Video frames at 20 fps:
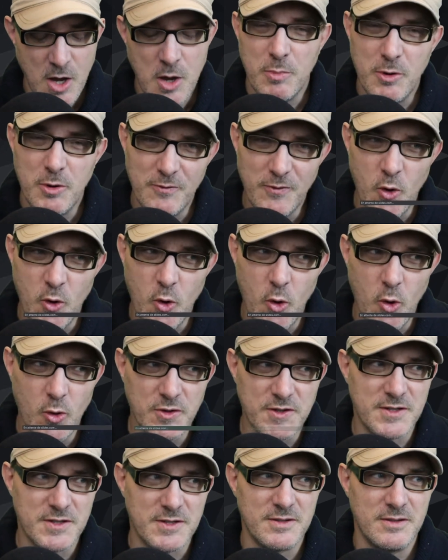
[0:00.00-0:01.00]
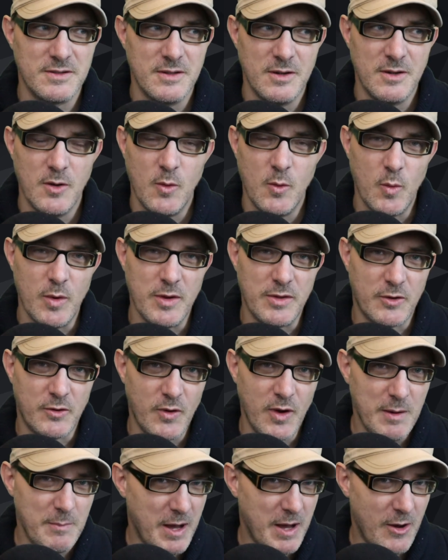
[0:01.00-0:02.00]
But of course, with
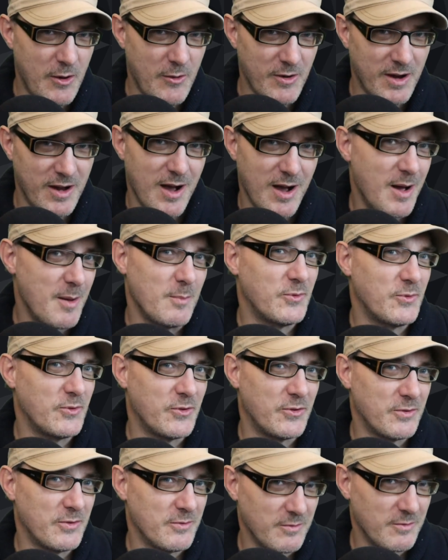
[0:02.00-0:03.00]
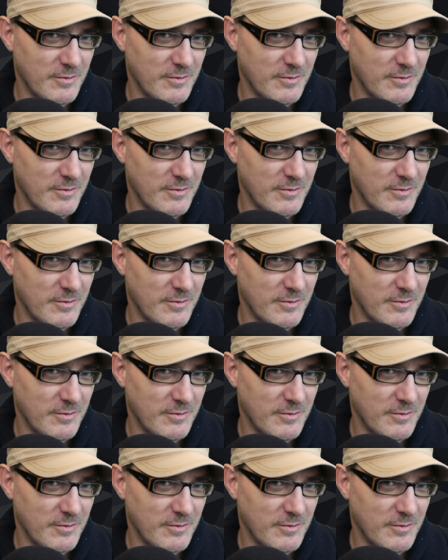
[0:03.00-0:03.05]
great power comes